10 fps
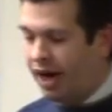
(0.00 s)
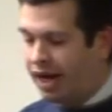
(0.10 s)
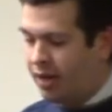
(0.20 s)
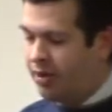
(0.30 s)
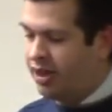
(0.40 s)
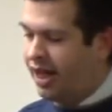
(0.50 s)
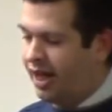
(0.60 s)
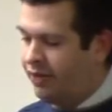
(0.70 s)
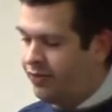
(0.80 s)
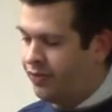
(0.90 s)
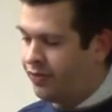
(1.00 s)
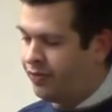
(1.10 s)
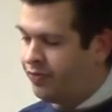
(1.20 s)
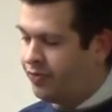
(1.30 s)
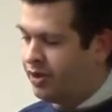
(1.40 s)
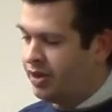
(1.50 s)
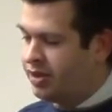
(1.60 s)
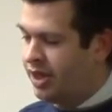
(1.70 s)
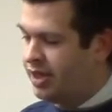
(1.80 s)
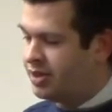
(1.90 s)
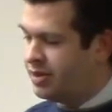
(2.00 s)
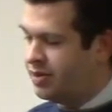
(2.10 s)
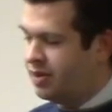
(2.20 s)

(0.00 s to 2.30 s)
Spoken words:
I am in life. Says